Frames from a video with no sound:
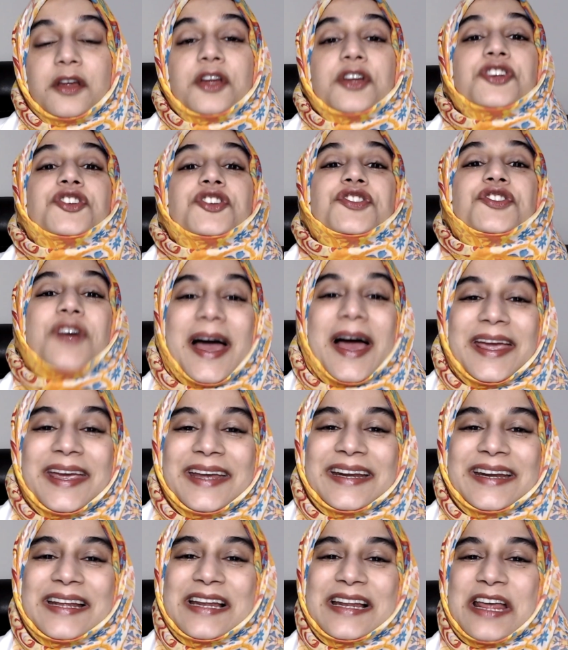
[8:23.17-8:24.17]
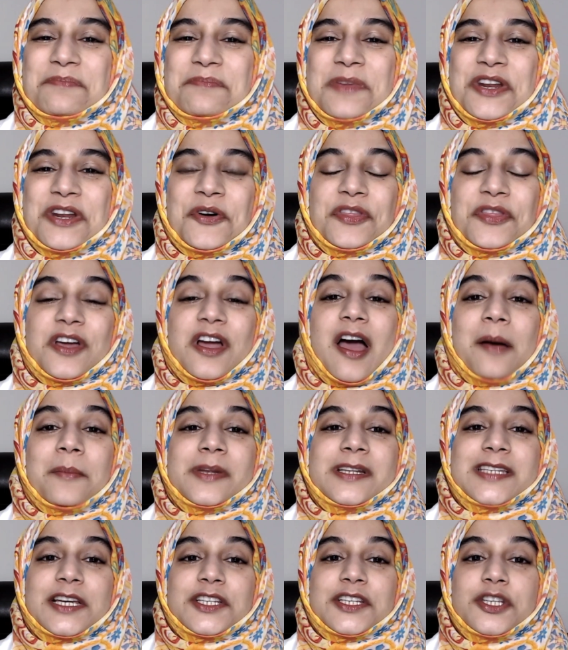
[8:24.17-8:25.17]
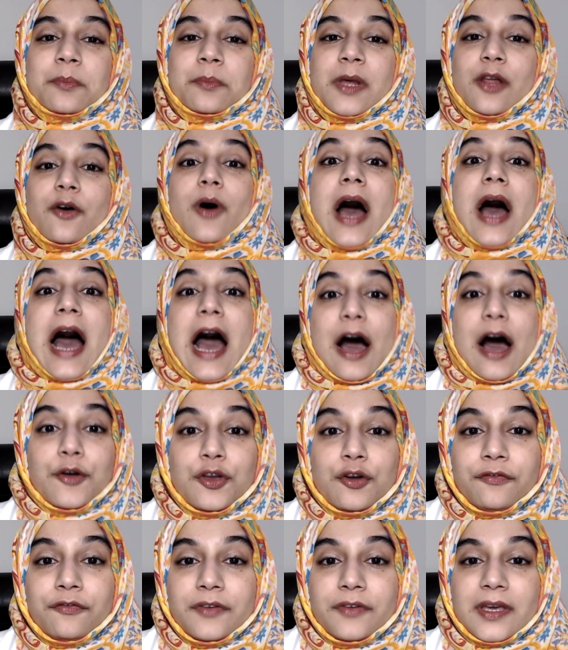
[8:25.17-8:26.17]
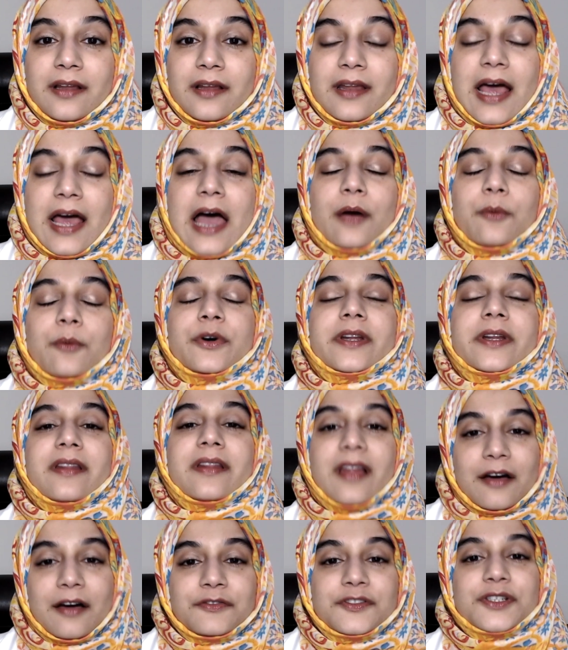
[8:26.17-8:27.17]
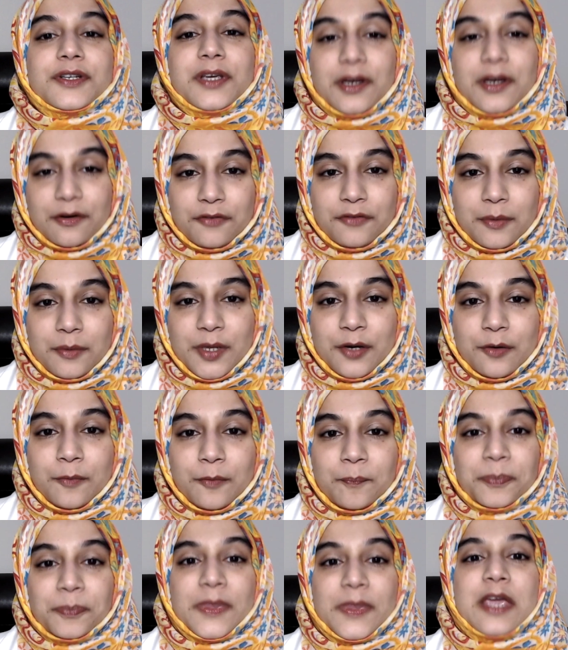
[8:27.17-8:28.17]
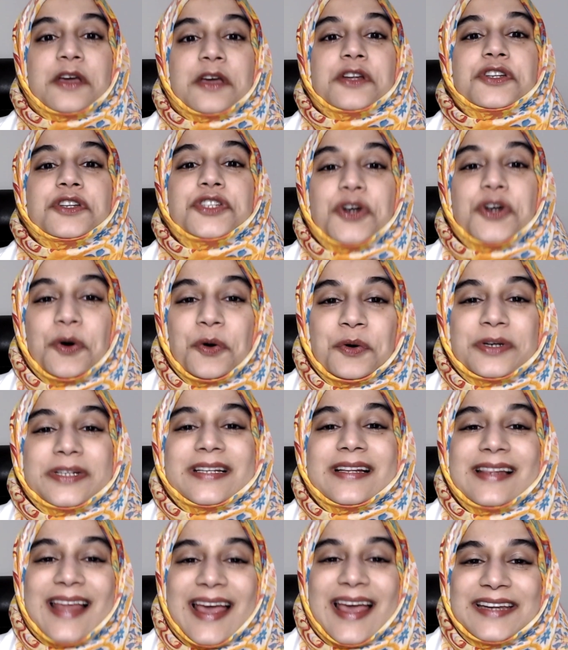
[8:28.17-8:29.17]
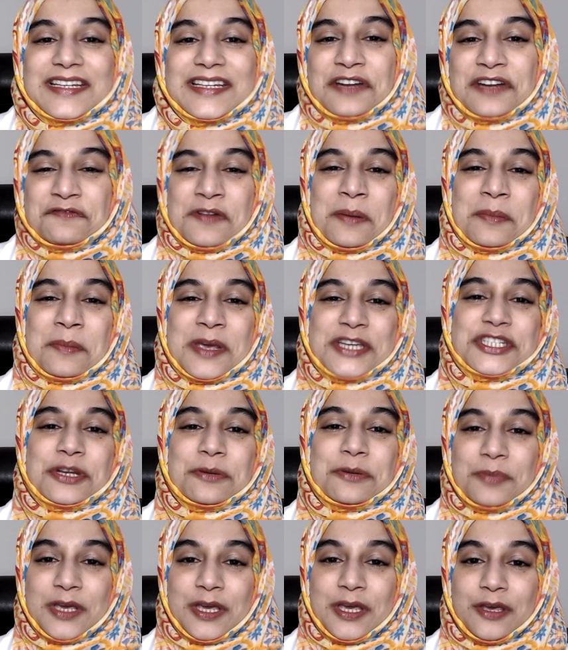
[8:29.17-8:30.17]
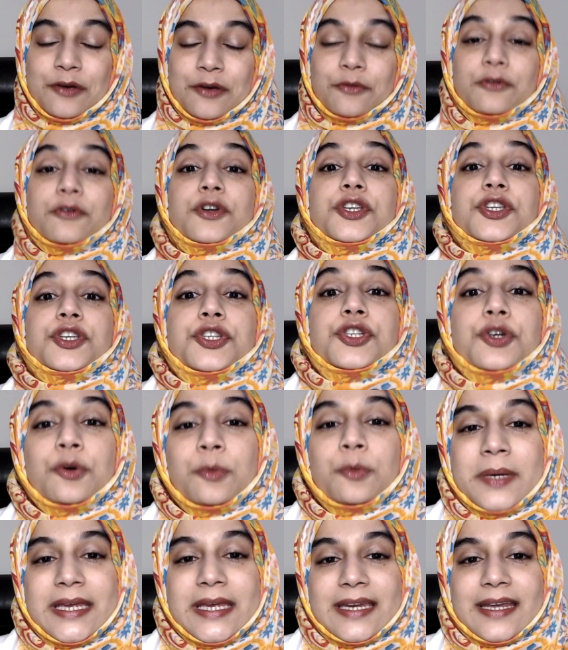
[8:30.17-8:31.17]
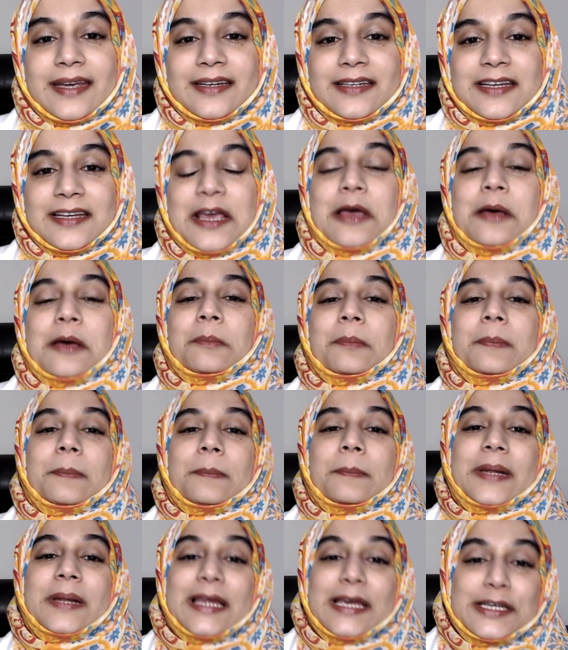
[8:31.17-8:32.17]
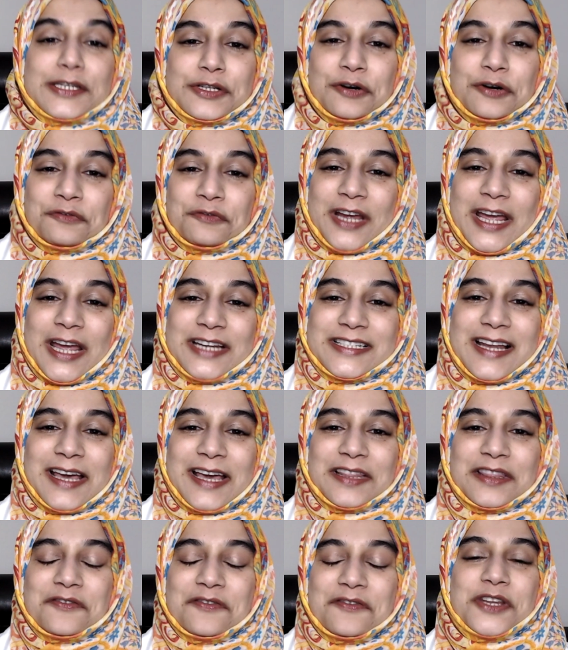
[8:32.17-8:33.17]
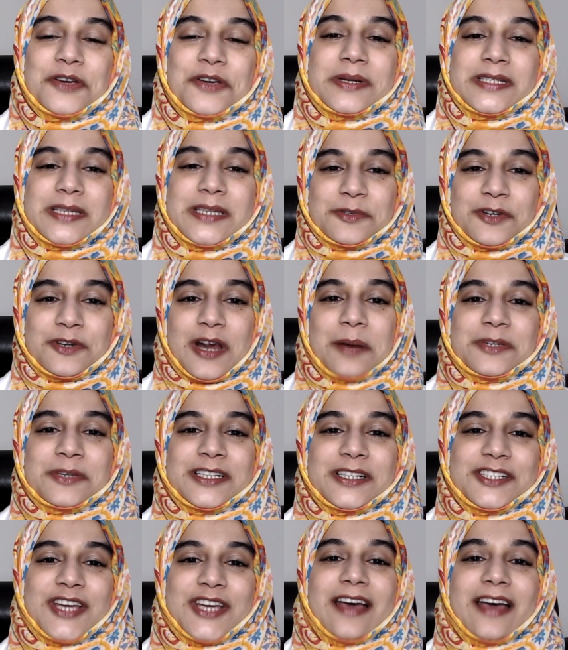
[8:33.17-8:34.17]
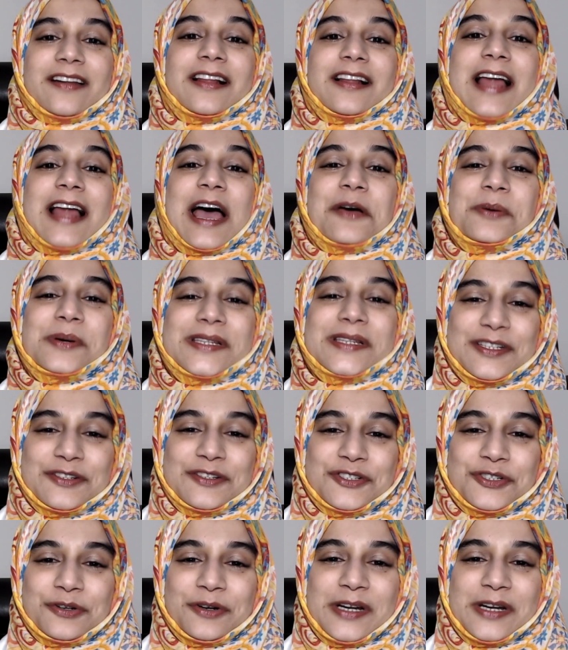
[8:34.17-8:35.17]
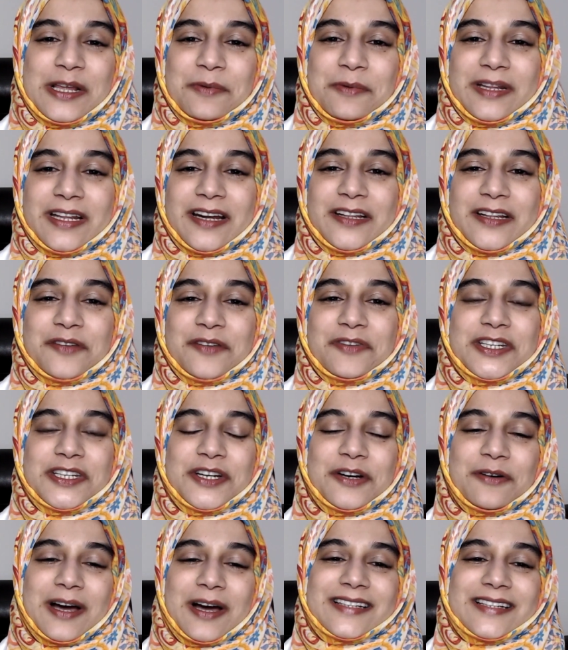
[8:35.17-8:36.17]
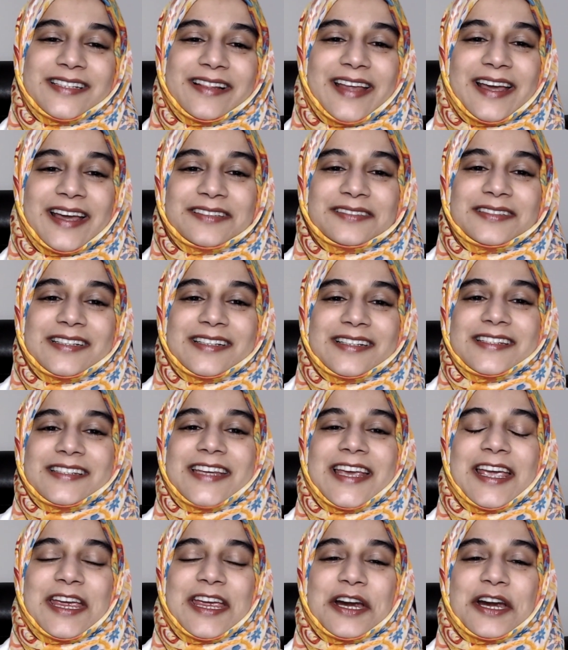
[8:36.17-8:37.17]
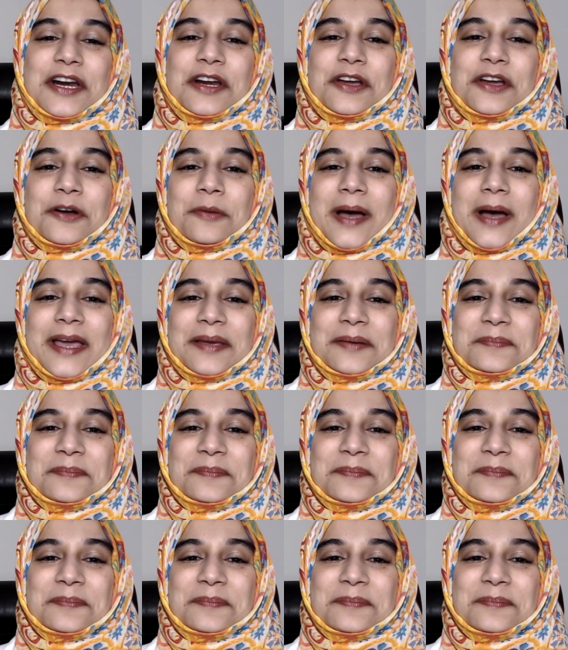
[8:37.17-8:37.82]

Try it and let me know in the comment section below how you feel. I would love to hear from you. Don't let inflammation beat you. You beat it. Please don't forget to like the video and subscribe to the channel. I will see you shortly with another video. Until then, take care. Goodbye.